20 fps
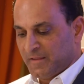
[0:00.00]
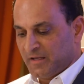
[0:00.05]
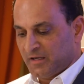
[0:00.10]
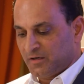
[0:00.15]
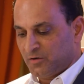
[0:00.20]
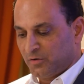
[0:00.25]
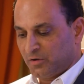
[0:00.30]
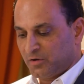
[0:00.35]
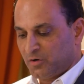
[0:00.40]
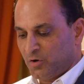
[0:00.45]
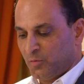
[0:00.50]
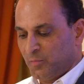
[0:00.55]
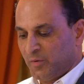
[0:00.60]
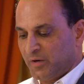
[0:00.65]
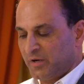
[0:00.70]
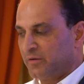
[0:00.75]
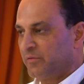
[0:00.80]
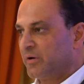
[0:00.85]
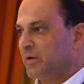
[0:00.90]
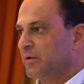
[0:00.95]
and
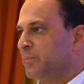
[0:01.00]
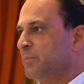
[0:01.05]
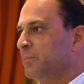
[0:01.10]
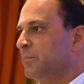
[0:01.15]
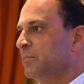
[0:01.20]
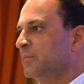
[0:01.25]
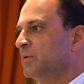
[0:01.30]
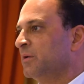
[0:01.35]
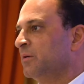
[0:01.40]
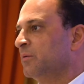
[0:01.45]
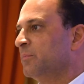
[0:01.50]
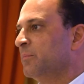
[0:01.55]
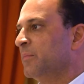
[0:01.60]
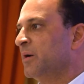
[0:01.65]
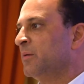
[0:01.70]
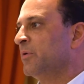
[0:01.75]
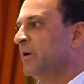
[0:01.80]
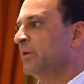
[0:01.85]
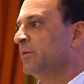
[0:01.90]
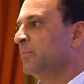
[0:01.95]
Orocobre around
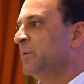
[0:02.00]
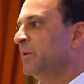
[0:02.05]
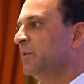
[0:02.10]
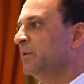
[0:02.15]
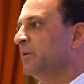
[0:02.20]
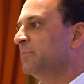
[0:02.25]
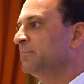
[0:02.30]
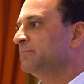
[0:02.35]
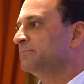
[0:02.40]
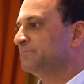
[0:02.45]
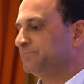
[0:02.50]
$1 billion.